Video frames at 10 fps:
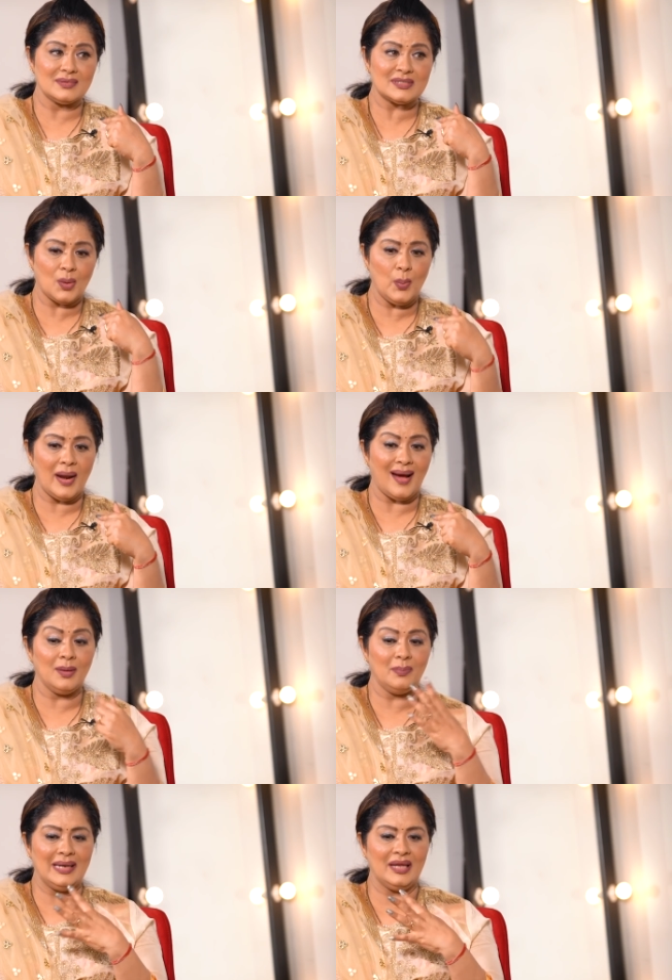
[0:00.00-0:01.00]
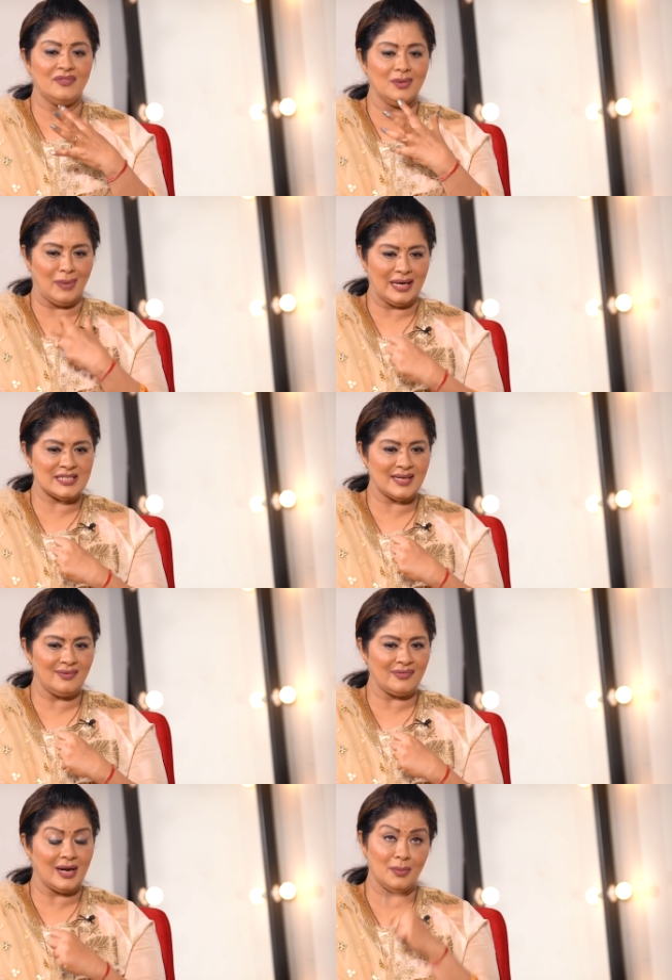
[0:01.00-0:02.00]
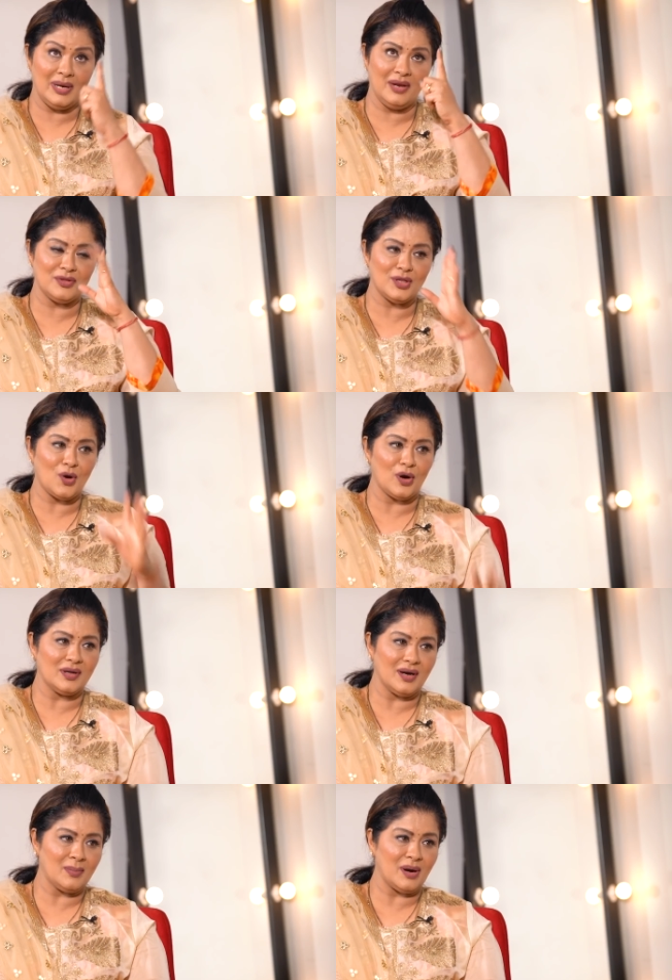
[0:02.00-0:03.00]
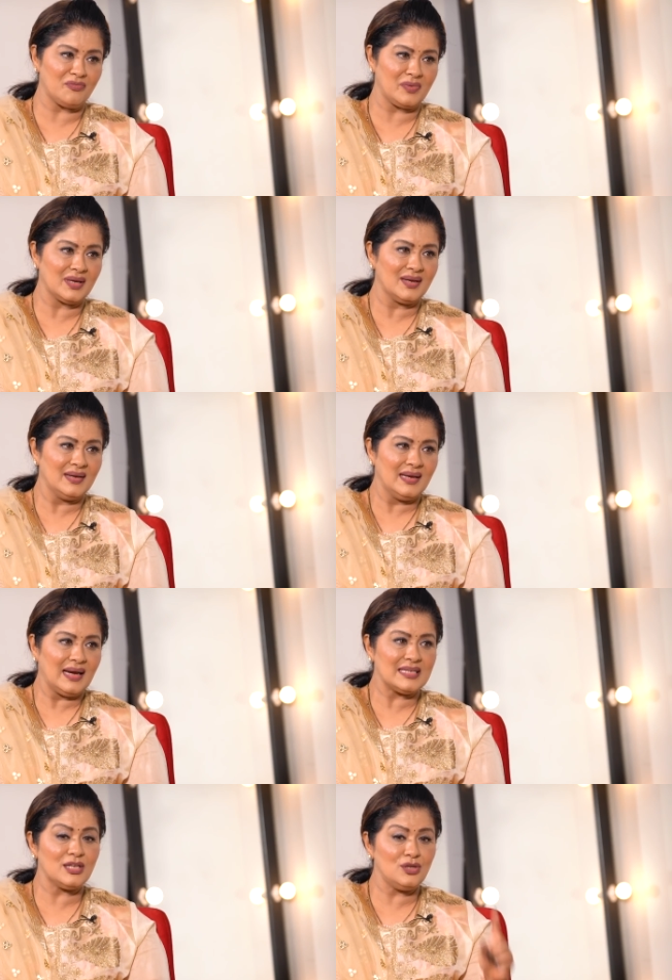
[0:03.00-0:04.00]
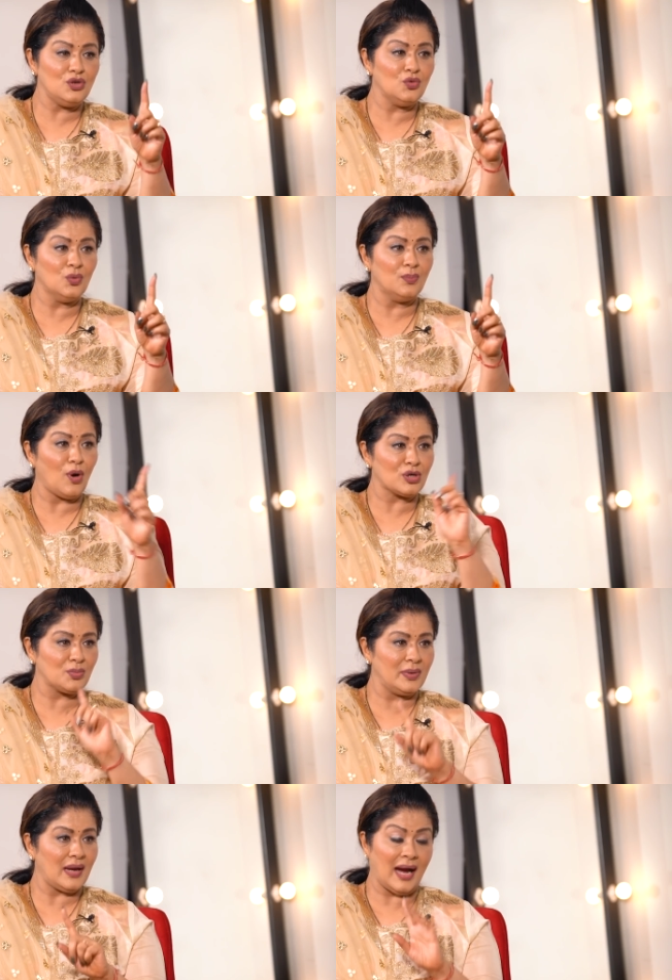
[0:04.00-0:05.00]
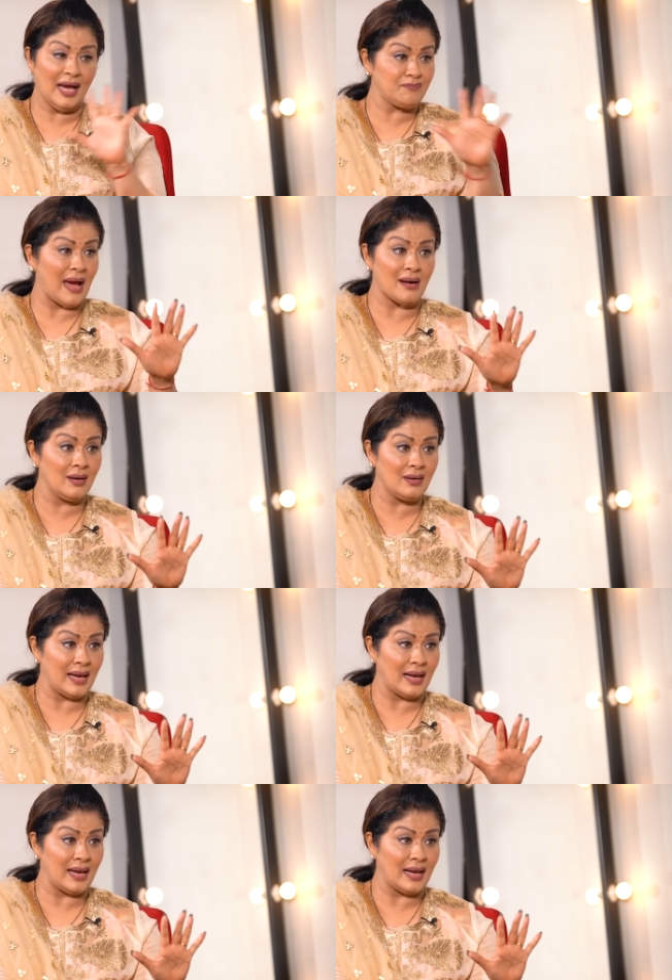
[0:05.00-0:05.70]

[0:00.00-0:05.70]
somewhere I believed in myself and I believed in the God above me. I said, You bought me. I have parallel